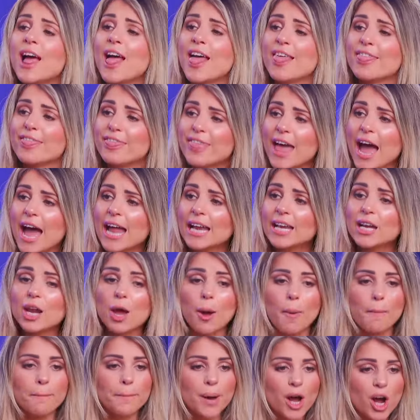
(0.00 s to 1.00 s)
than
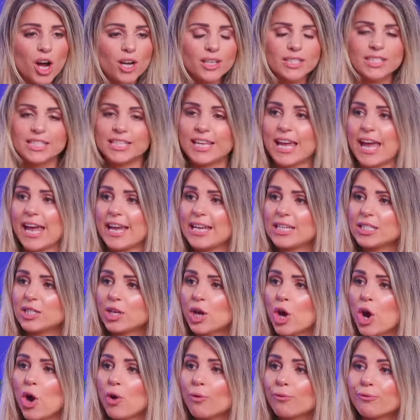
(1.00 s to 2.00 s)
Partygate,
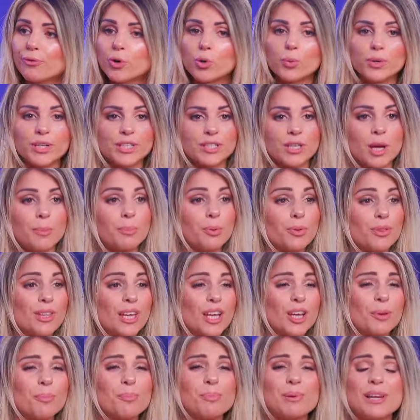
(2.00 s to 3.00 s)
for example, the
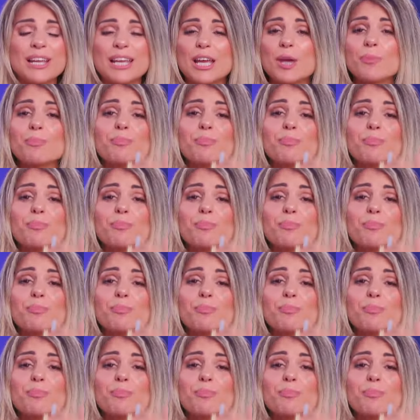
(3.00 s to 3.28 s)
complete...